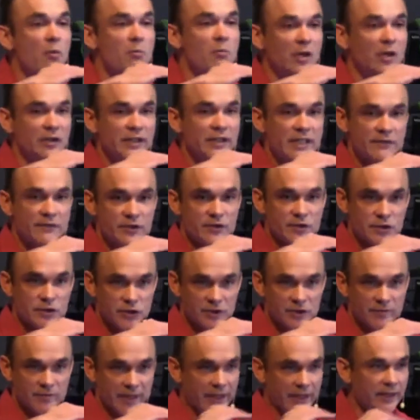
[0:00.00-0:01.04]
believe you
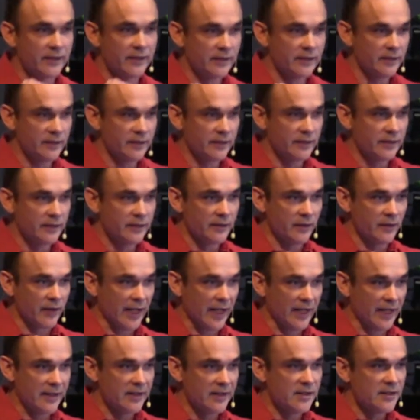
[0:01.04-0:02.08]
should be,
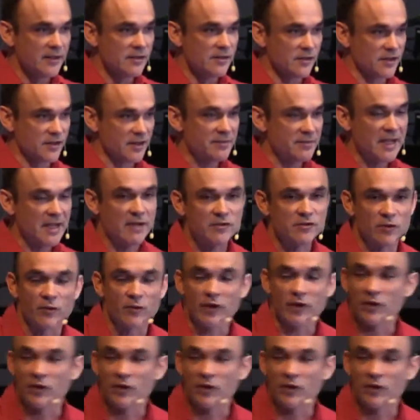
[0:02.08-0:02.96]
okay? So sometimes when we're,